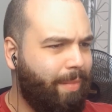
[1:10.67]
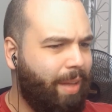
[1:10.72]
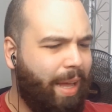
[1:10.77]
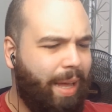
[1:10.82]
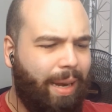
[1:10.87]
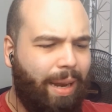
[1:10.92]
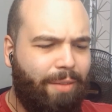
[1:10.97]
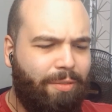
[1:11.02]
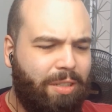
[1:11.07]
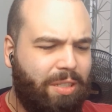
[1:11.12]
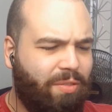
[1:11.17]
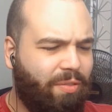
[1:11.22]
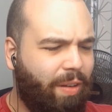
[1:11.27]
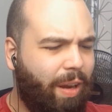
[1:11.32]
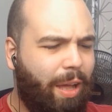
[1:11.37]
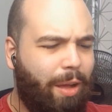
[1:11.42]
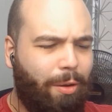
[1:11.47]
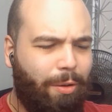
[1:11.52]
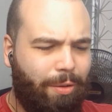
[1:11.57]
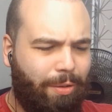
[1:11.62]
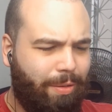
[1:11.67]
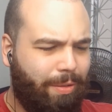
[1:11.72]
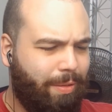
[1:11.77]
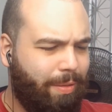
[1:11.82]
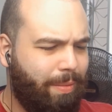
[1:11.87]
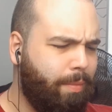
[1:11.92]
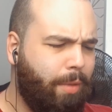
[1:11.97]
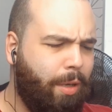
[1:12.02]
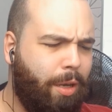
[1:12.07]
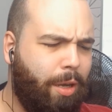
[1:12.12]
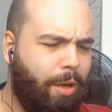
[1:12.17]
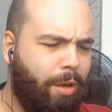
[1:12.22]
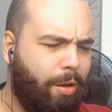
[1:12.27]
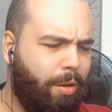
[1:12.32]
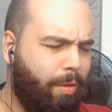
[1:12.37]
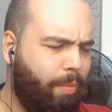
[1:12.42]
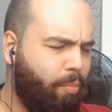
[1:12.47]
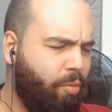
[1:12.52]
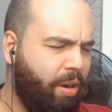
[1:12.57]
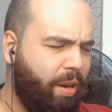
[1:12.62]
I love his flow.
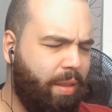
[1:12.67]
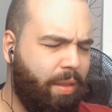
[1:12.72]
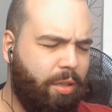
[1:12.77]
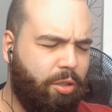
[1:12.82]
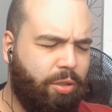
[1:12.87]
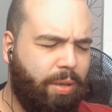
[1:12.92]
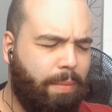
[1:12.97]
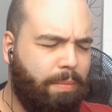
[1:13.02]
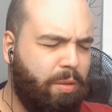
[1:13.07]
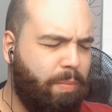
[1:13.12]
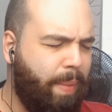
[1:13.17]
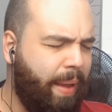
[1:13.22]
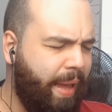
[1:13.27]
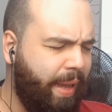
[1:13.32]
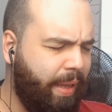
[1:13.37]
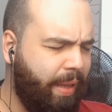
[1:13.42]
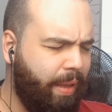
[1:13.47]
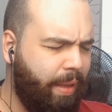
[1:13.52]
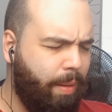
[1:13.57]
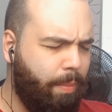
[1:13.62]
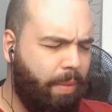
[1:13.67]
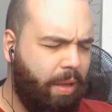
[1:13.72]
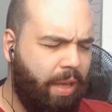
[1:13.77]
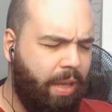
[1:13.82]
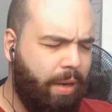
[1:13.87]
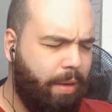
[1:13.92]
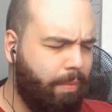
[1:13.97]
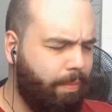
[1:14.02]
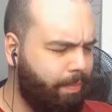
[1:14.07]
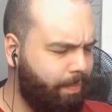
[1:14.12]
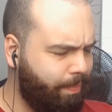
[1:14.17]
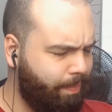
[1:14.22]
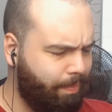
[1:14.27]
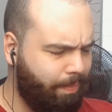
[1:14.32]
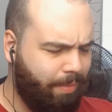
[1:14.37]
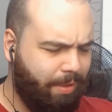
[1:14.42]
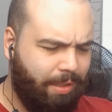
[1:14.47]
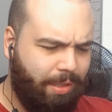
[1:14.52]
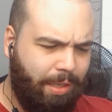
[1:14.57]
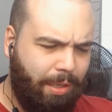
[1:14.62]
Oh, bringing the drums back in, man.
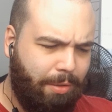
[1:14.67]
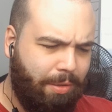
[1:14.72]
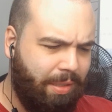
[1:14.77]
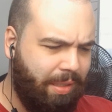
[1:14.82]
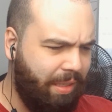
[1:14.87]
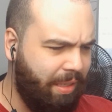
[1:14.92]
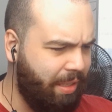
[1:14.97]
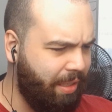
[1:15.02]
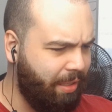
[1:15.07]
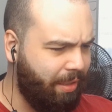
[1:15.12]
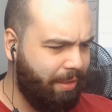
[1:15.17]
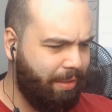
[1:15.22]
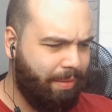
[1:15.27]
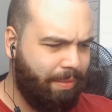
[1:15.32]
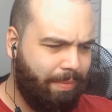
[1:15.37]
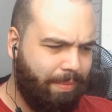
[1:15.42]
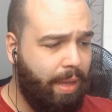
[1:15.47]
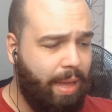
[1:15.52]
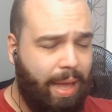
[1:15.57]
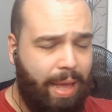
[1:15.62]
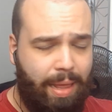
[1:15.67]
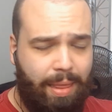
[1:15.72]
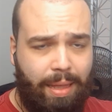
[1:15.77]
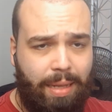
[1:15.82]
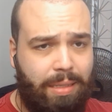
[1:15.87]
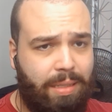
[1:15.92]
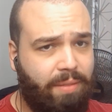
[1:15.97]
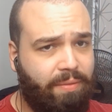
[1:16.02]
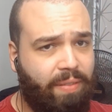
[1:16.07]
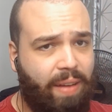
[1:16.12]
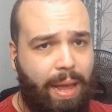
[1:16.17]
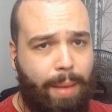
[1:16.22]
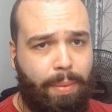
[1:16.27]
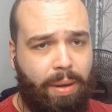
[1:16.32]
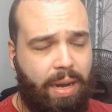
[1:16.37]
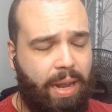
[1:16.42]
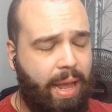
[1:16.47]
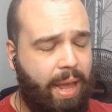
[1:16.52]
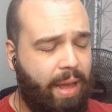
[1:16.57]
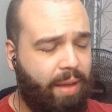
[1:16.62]
So sick. Yeah, that's a vibe
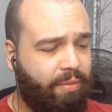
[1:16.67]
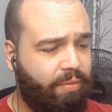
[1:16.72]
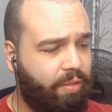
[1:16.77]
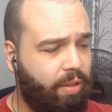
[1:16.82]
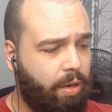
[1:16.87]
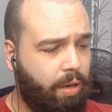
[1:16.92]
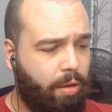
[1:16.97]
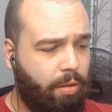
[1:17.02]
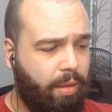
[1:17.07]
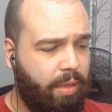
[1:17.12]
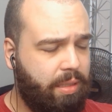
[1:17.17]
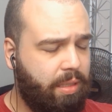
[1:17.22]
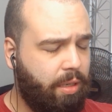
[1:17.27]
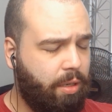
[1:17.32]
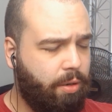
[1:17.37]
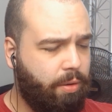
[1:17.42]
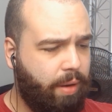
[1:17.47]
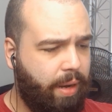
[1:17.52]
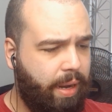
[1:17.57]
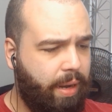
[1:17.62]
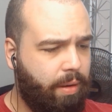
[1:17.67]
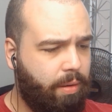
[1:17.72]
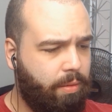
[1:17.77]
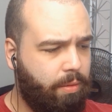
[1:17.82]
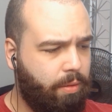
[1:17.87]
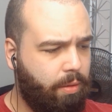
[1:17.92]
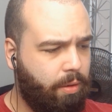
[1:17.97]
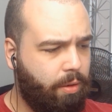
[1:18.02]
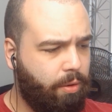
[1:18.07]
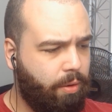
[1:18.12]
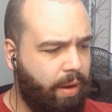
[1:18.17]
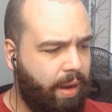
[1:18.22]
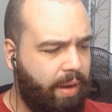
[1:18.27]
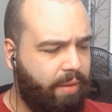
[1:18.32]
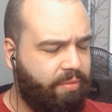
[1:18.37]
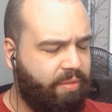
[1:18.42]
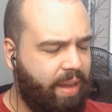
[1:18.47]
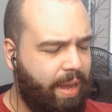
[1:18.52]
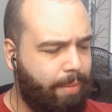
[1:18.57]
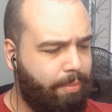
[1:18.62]
and a half. You know, that's a great,
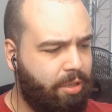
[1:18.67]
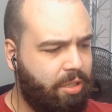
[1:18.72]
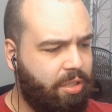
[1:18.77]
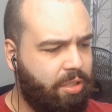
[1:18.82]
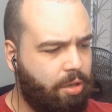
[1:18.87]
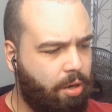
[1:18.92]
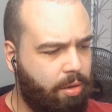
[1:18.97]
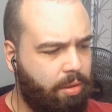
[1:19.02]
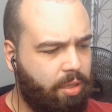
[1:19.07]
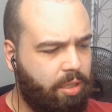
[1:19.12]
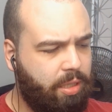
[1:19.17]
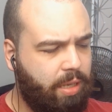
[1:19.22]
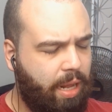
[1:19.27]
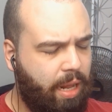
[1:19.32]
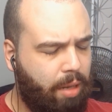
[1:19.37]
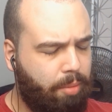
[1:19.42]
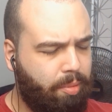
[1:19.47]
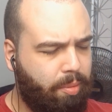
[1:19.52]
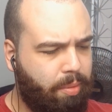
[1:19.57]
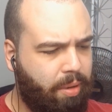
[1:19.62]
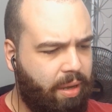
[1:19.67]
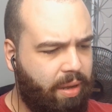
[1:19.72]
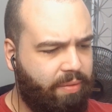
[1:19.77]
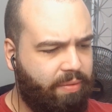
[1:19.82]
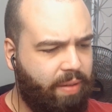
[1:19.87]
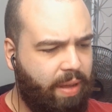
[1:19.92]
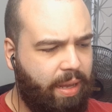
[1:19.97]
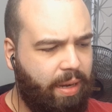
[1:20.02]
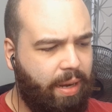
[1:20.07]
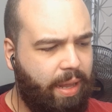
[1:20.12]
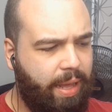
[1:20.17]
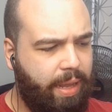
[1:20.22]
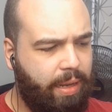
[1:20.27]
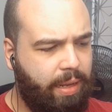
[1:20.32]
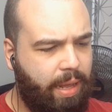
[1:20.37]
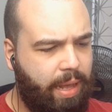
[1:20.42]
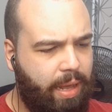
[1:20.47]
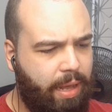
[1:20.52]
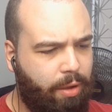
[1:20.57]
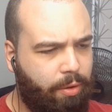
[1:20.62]
great vibe to start this album off. I like
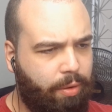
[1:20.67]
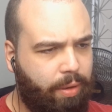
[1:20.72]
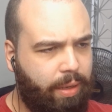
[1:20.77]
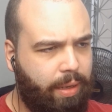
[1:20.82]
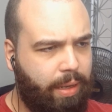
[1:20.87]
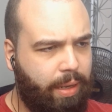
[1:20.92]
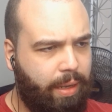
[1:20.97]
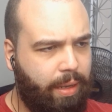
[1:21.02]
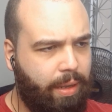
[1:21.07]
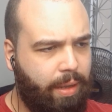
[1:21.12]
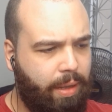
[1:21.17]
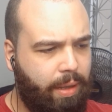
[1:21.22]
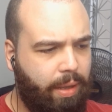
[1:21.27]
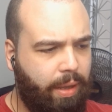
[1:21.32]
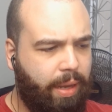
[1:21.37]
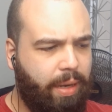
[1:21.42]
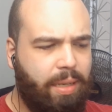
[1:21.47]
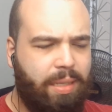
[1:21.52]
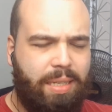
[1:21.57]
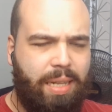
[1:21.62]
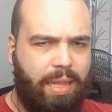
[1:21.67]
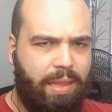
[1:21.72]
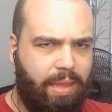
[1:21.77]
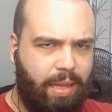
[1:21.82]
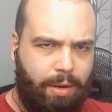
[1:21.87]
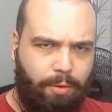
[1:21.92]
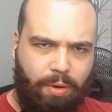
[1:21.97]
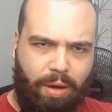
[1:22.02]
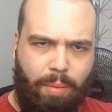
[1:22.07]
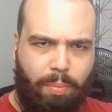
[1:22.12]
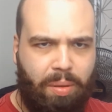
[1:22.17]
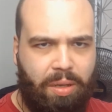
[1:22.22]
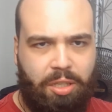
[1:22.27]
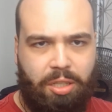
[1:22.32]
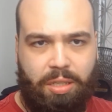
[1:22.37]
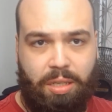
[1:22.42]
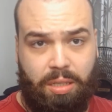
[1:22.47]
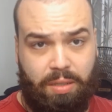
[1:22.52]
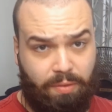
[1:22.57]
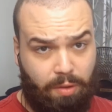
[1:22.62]
how uh, he does that thing where he
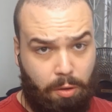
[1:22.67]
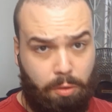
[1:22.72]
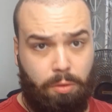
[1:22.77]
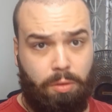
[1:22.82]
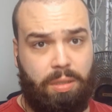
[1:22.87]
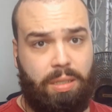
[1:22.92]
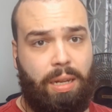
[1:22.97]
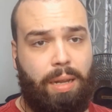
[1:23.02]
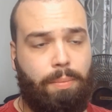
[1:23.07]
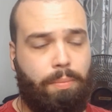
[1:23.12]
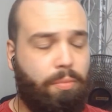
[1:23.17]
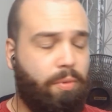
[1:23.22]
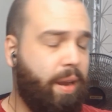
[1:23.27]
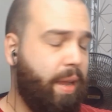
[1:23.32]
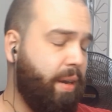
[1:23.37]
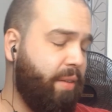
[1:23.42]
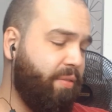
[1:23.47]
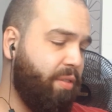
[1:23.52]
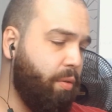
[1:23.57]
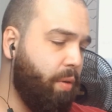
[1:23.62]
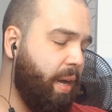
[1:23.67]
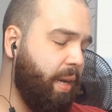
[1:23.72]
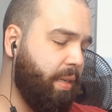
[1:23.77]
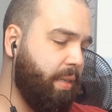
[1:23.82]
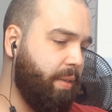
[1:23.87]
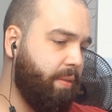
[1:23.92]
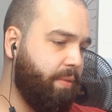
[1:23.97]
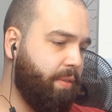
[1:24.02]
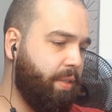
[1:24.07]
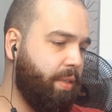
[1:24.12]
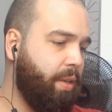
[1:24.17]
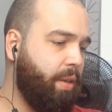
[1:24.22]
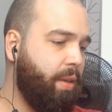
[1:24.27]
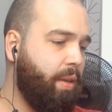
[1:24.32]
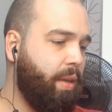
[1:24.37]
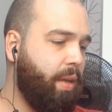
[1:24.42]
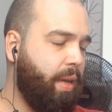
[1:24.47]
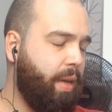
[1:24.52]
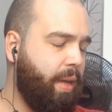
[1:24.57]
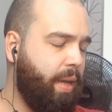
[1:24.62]
pitches his vocals up, right, a few octaves.
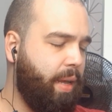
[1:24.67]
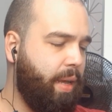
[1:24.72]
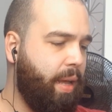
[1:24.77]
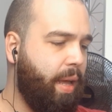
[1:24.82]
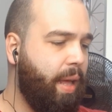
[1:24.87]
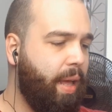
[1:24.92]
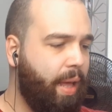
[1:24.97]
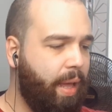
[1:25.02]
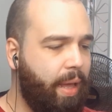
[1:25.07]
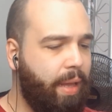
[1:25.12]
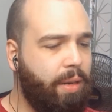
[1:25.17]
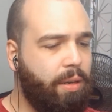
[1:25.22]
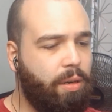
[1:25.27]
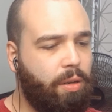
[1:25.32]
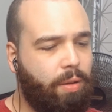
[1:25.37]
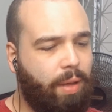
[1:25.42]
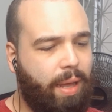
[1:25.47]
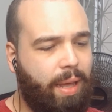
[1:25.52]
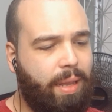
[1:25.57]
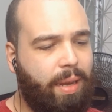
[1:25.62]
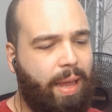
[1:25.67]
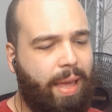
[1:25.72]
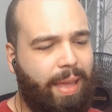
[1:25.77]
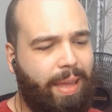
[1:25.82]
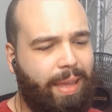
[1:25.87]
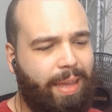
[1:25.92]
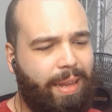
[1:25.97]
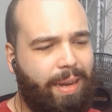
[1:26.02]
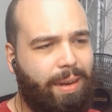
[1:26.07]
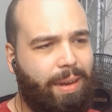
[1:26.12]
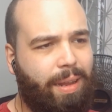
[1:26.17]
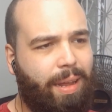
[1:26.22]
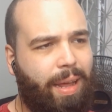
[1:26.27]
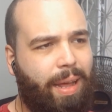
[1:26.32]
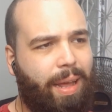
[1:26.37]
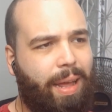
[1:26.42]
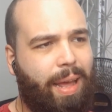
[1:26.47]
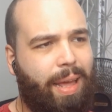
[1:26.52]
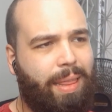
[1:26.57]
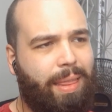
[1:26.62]
Uh, I, I, you know, I like it.
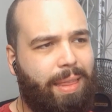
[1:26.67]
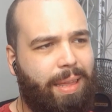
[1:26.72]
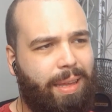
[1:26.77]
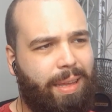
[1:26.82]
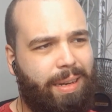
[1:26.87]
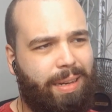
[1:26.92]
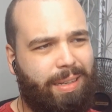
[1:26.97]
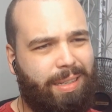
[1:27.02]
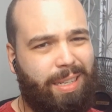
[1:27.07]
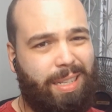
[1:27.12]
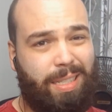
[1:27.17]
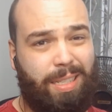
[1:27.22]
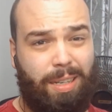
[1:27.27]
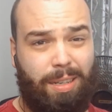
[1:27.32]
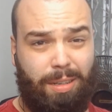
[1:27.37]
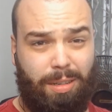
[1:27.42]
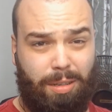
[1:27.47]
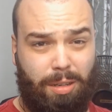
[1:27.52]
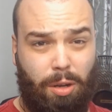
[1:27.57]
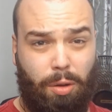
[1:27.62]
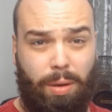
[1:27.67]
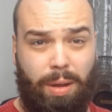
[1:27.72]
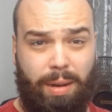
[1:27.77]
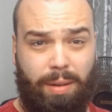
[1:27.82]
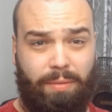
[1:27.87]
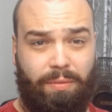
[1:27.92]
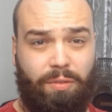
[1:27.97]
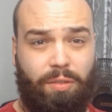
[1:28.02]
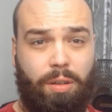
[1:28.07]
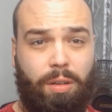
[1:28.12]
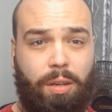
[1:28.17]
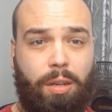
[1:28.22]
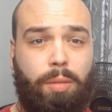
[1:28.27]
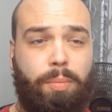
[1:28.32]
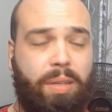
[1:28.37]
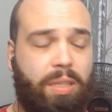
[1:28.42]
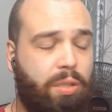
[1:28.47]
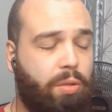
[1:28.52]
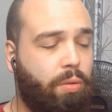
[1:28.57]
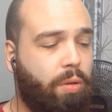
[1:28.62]
Uh, I think it does go on for a little
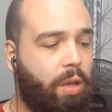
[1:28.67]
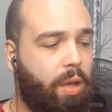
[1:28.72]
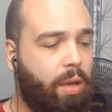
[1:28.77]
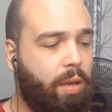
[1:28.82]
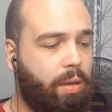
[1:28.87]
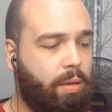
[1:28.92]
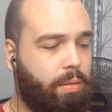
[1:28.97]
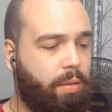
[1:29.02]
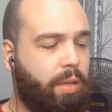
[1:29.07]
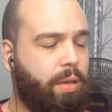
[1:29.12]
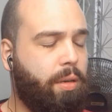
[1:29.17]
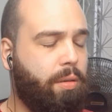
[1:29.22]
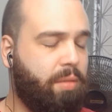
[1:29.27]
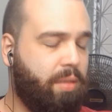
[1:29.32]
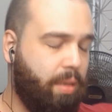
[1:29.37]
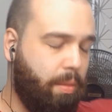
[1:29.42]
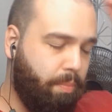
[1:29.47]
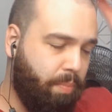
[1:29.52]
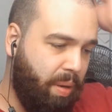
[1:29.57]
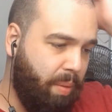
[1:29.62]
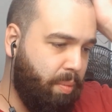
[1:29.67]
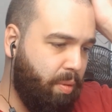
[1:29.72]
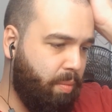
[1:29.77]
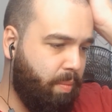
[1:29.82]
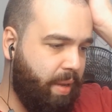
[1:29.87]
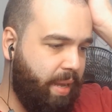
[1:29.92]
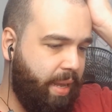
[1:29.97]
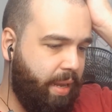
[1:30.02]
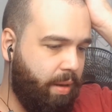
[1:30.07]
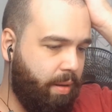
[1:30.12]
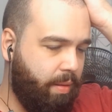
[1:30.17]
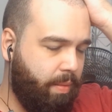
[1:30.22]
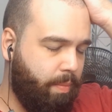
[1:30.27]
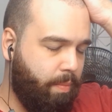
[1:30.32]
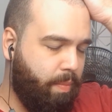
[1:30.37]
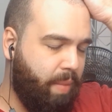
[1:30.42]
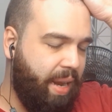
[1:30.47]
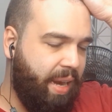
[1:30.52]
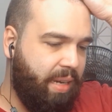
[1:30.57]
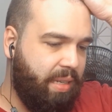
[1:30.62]
bit too long. You know, some people might
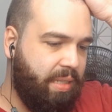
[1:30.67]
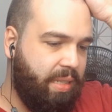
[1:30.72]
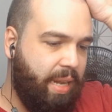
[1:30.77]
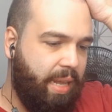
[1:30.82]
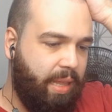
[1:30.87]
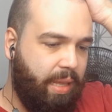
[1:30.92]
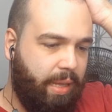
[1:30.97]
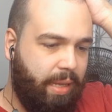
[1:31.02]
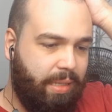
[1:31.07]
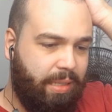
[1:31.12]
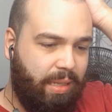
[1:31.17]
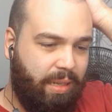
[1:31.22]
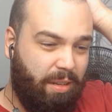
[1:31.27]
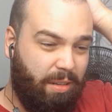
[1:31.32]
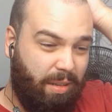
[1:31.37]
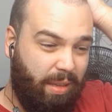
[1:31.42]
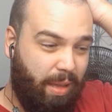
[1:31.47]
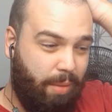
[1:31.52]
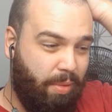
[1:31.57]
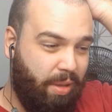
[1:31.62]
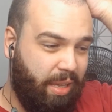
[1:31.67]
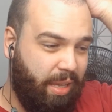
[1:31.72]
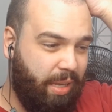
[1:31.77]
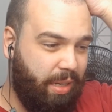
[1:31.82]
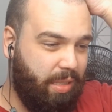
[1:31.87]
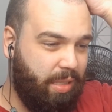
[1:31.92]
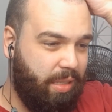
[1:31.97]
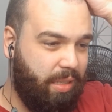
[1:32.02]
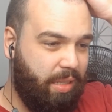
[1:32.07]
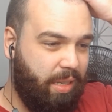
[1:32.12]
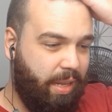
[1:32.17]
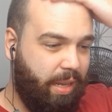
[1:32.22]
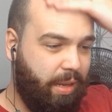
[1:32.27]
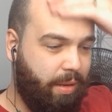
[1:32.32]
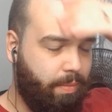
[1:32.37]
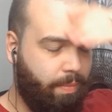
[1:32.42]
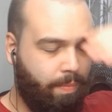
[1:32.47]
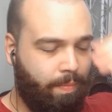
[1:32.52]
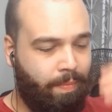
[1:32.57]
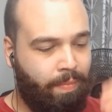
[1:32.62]
might say that it's a little gimmicky to
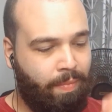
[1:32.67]
sing